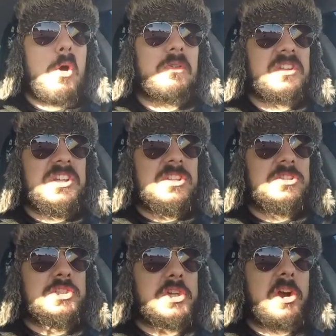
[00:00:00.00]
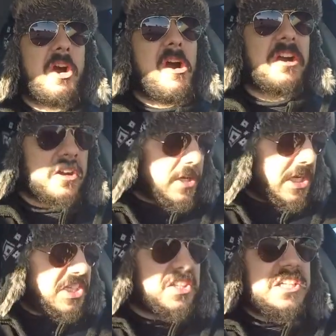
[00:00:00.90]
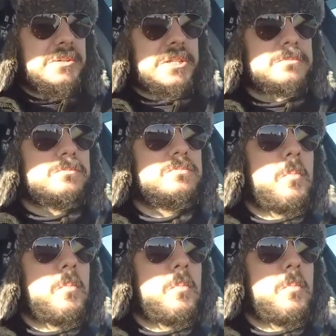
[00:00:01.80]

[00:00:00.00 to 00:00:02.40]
Don't eat in your car, god damn it.